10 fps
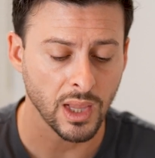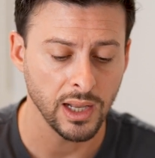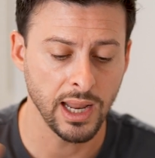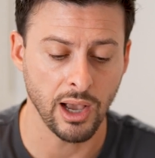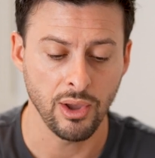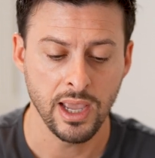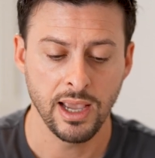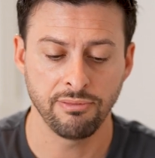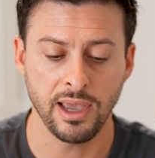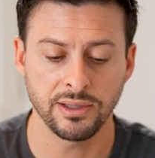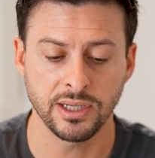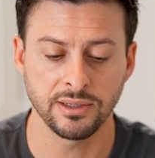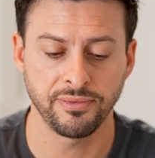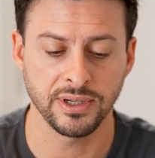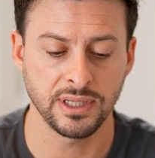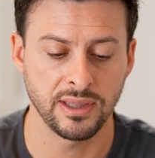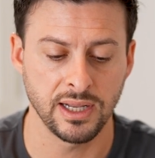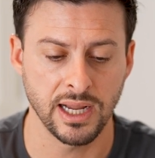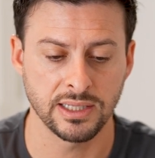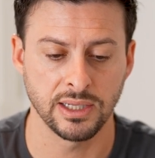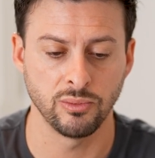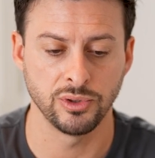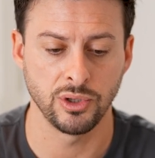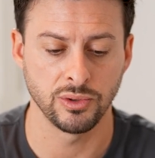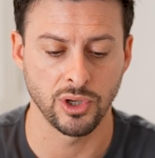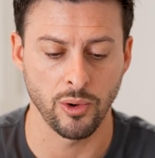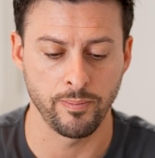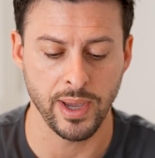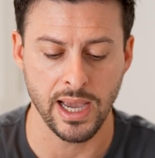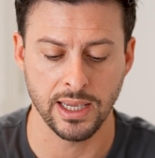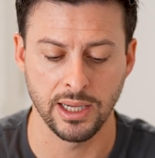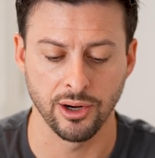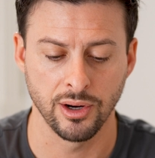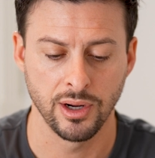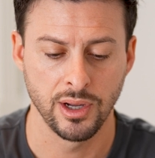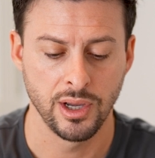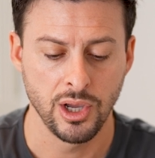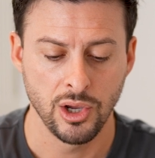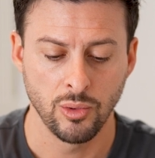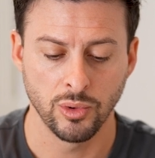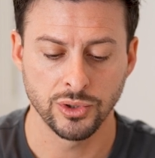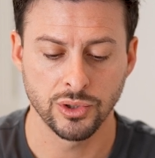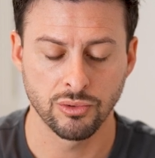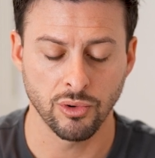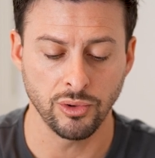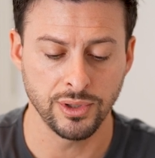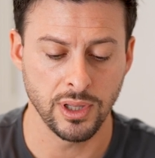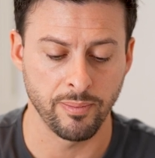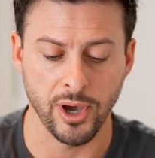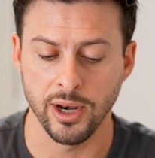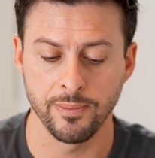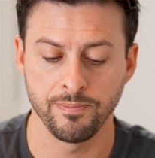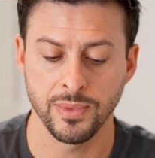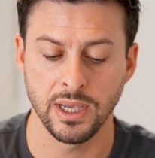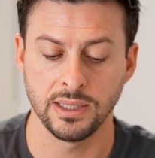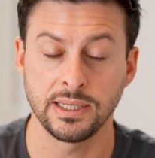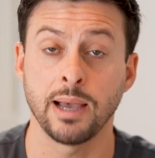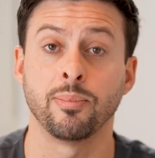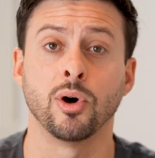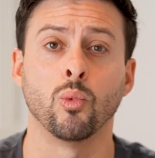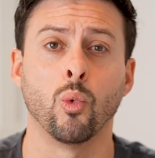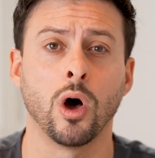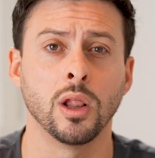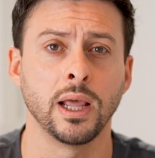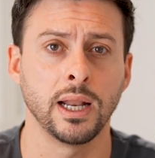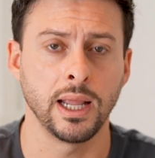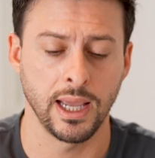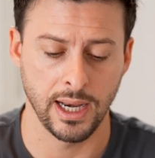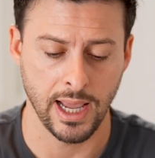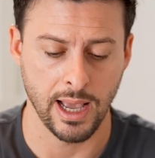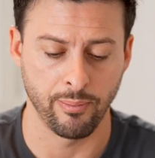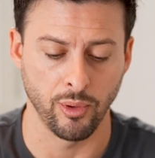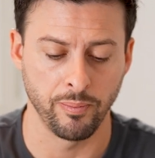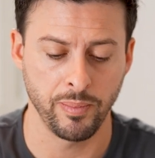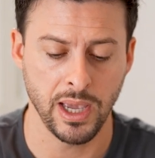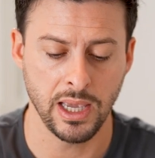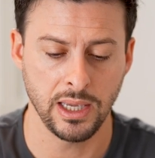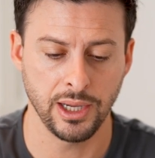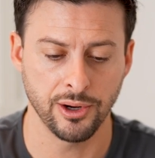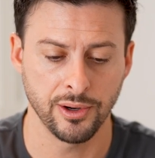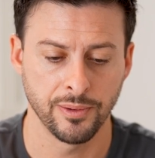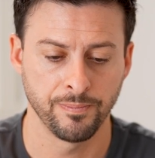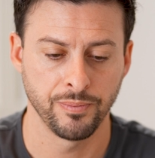Now, if that doesn't fix it, the next thing we'll do is go back here We'll scroll to the bottom and tap on Wallet and Apple Pay here.